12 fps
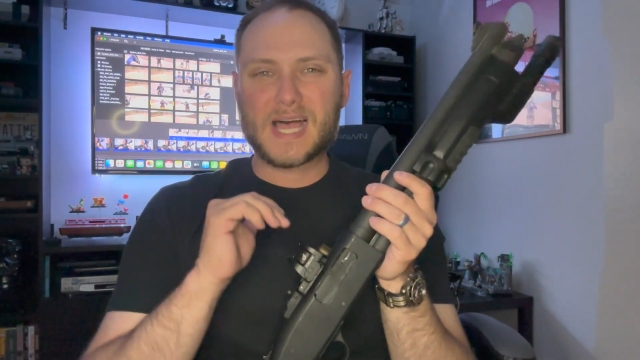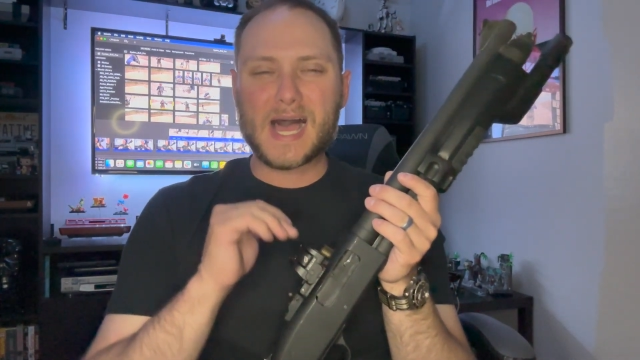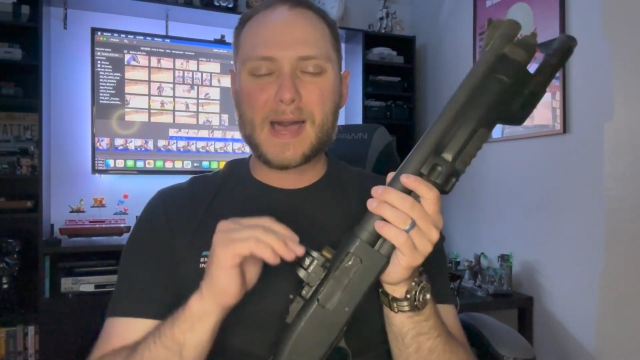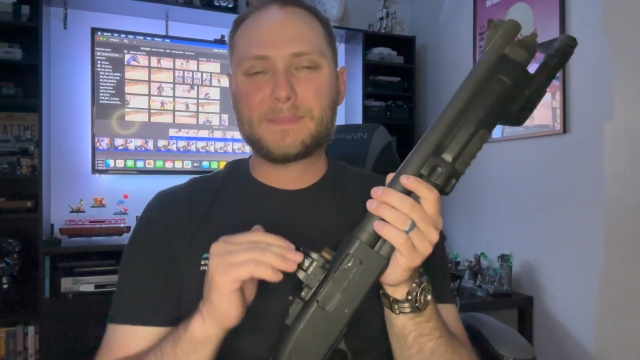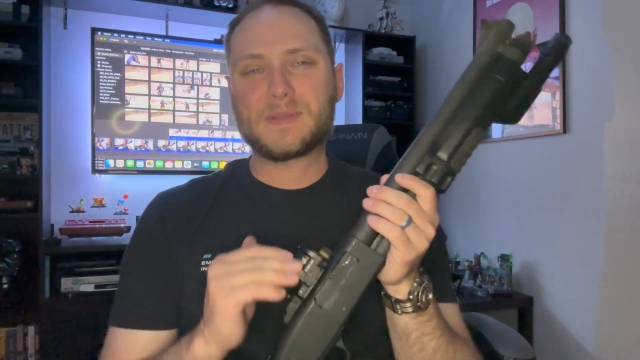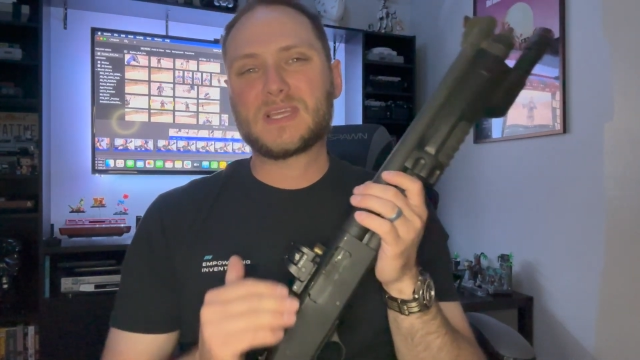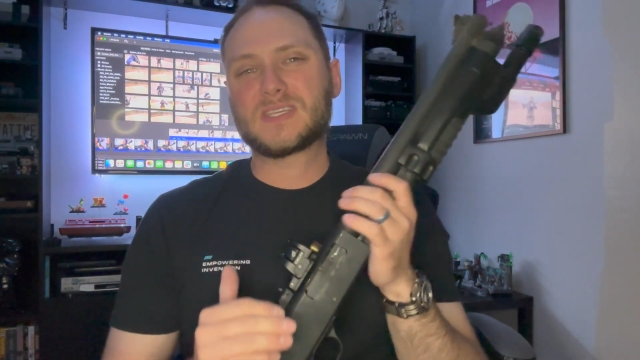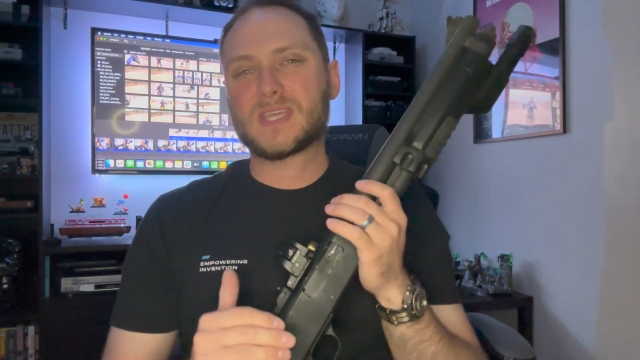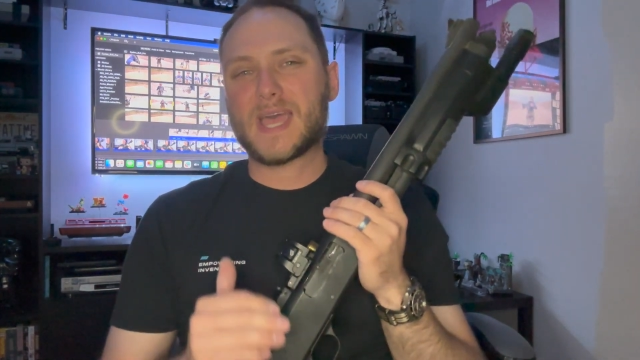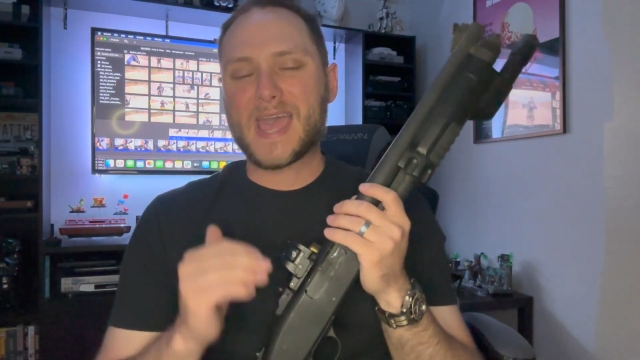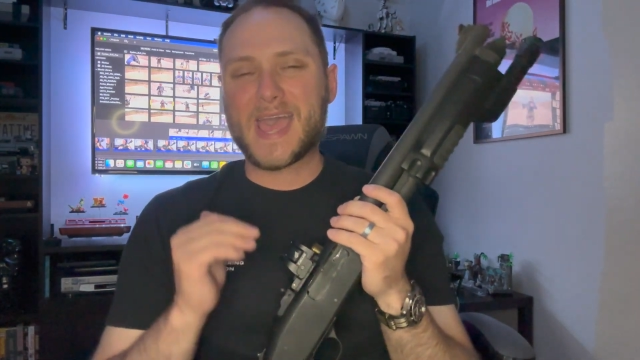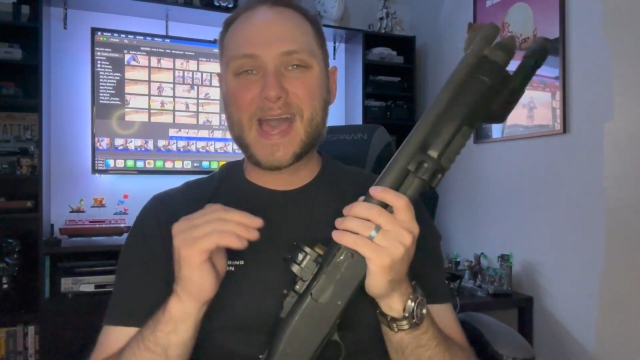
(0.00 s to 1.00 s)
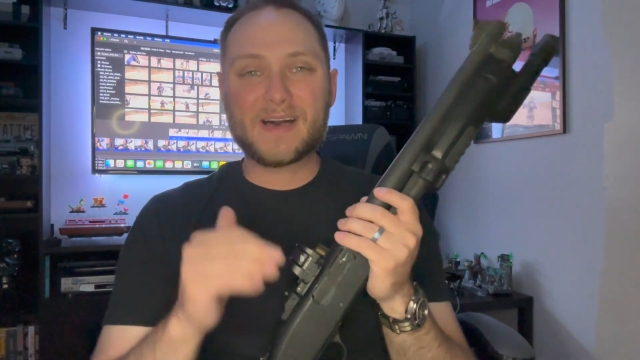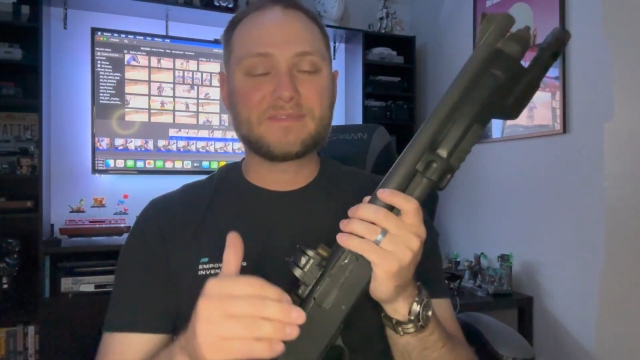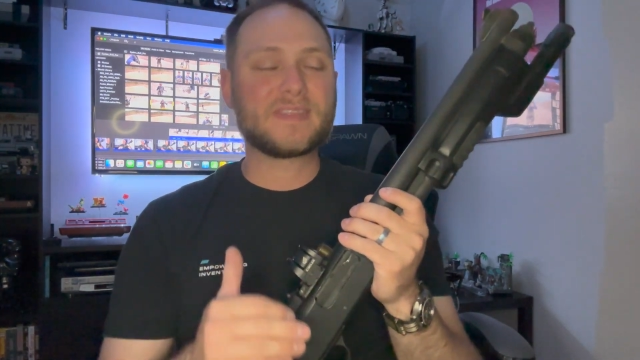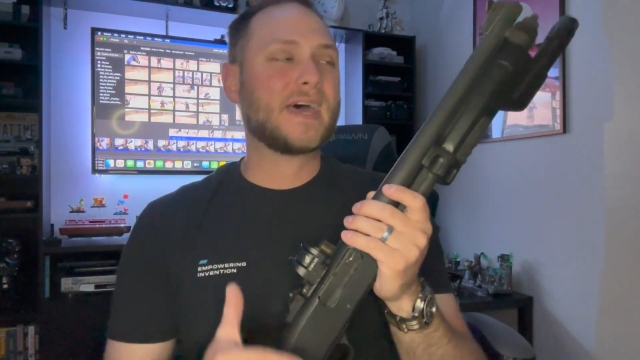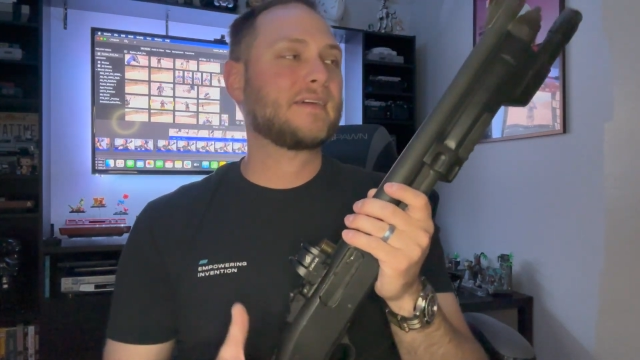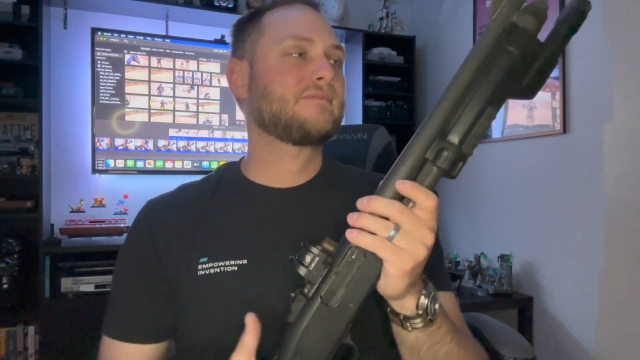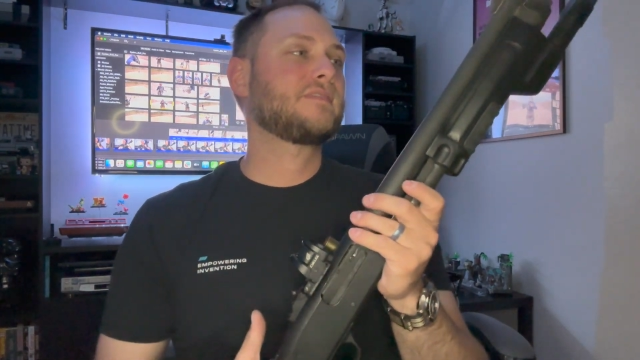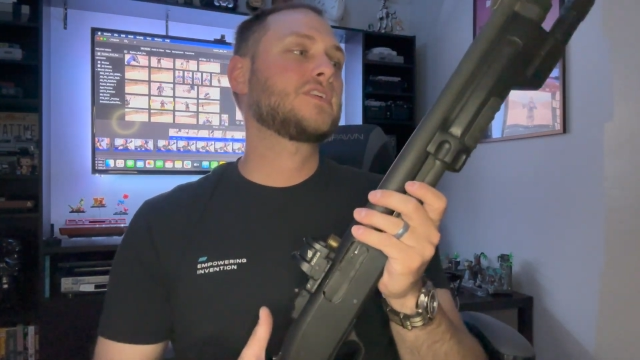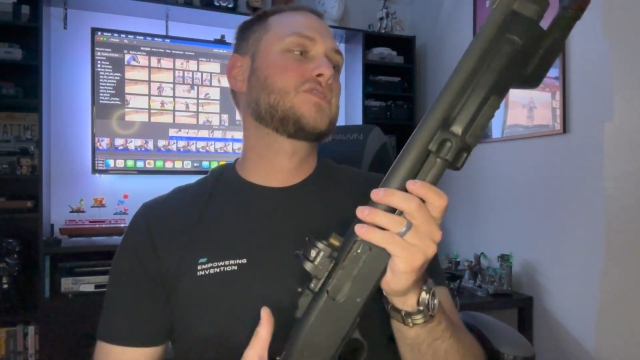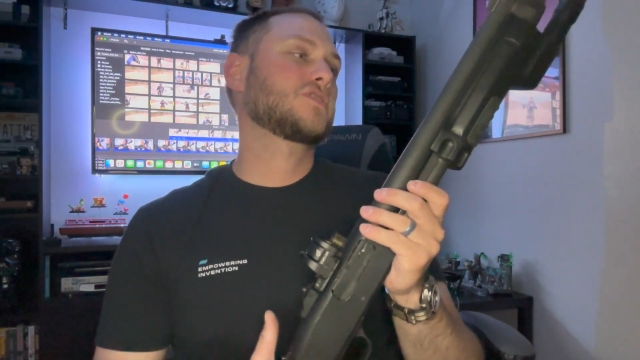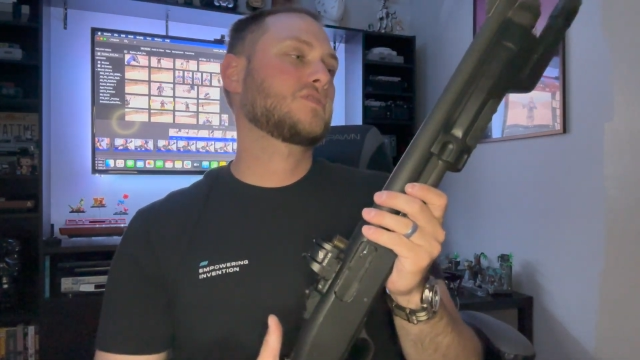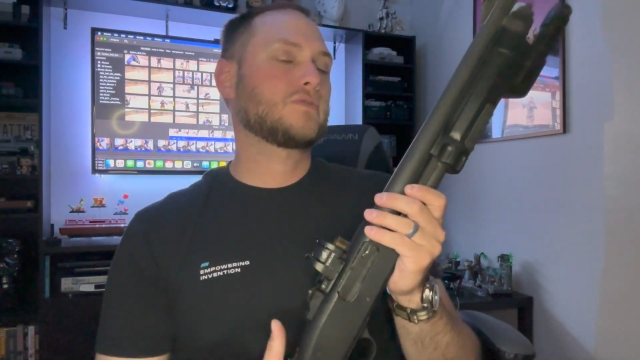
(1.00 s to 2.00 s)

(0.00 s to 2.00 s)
optics have that feature,